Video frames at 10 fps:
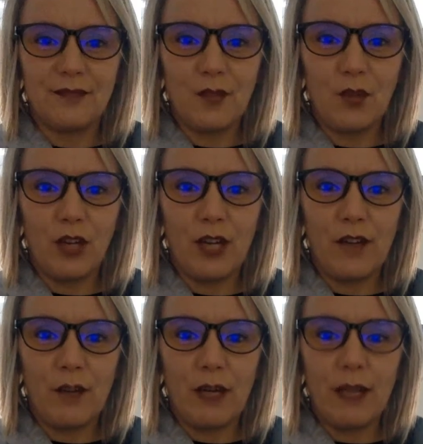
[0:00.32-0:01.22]
Good morning,
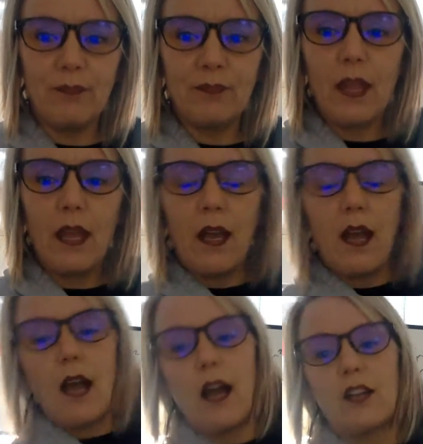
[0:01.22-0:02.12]
everybody.
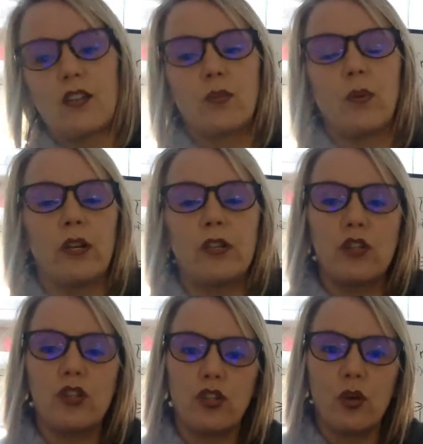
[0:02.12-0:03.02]
I just wanted
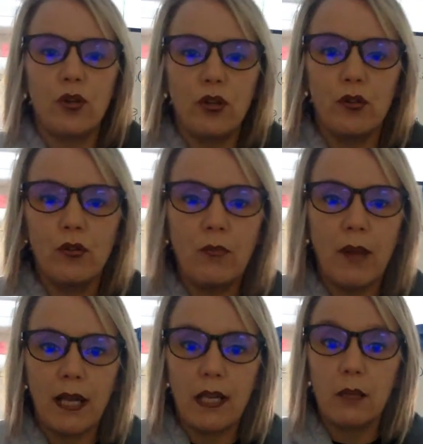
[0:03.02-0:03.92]
to show you
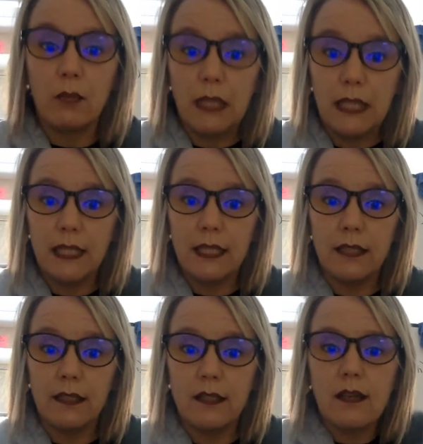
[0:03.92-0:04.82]
my
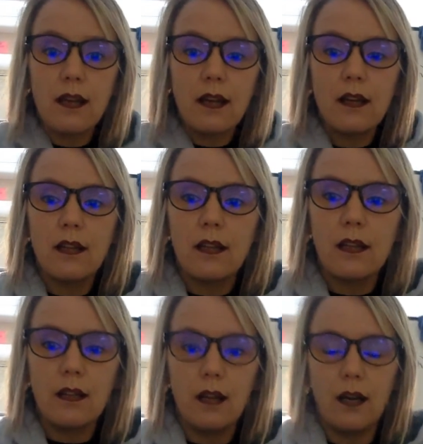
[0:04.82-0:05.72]
completed
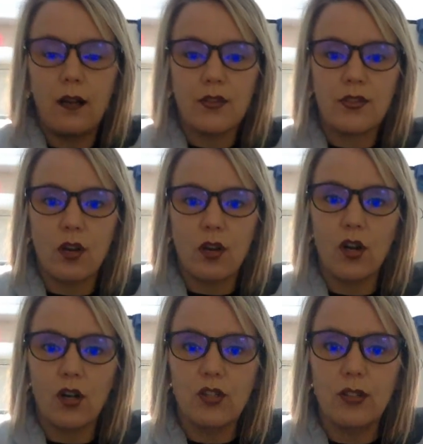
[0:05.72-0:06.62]

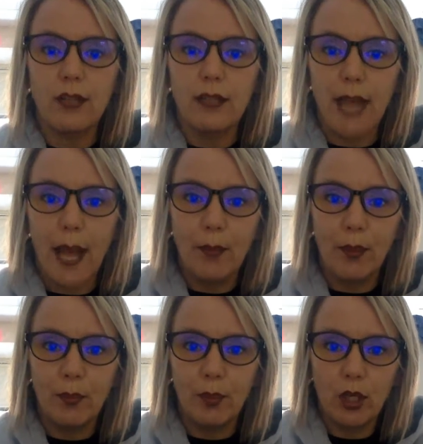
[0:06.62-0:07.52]
STARS lap
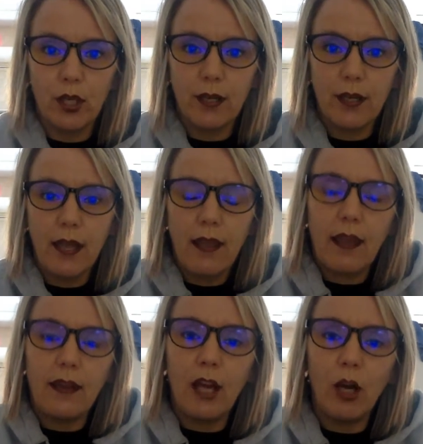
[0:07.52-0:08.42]
book
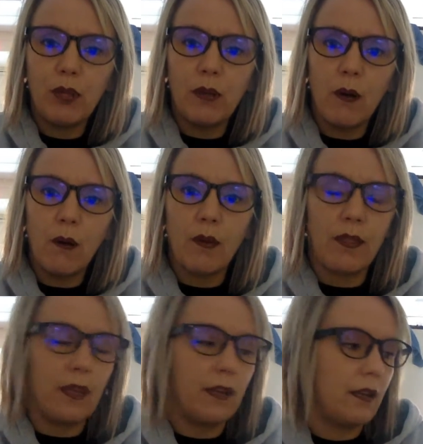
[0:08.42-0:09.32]
and help you out with
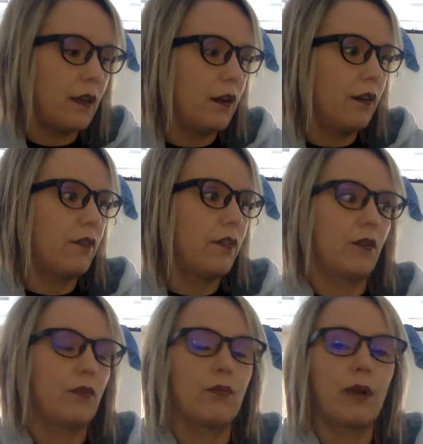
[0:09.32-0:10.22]
any of
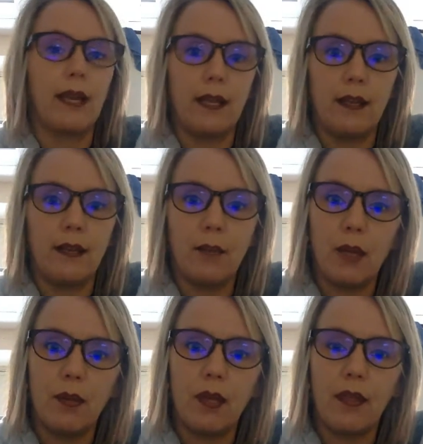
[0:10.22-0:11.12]
the writing
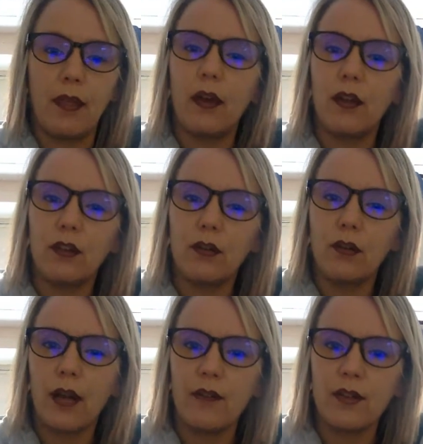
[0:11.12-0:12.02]
maybe that you are
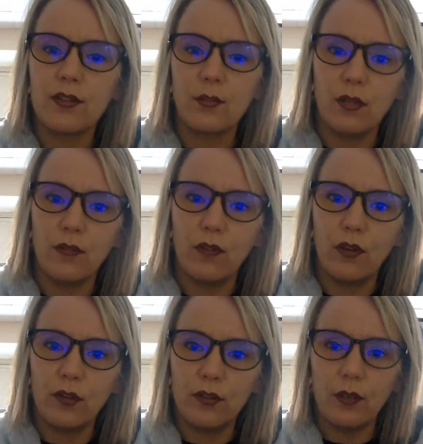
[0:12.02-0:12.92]
having some
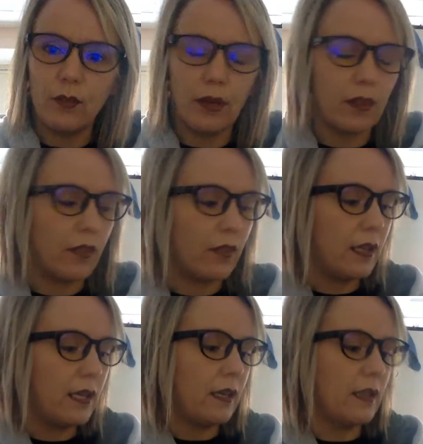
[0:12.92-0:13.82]
difficulty with
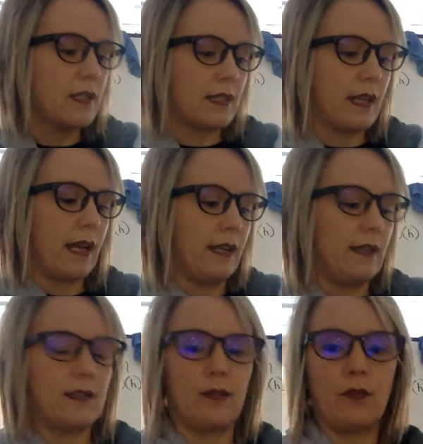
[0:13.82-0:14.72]
inside
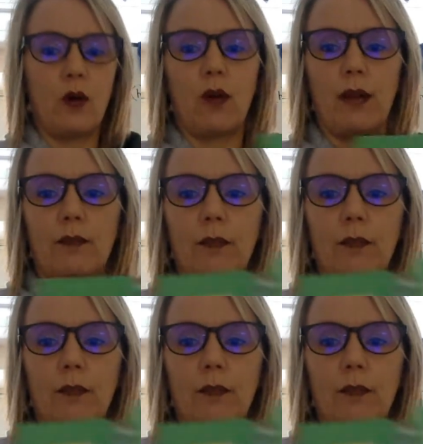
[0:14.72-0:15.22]
it. Okay,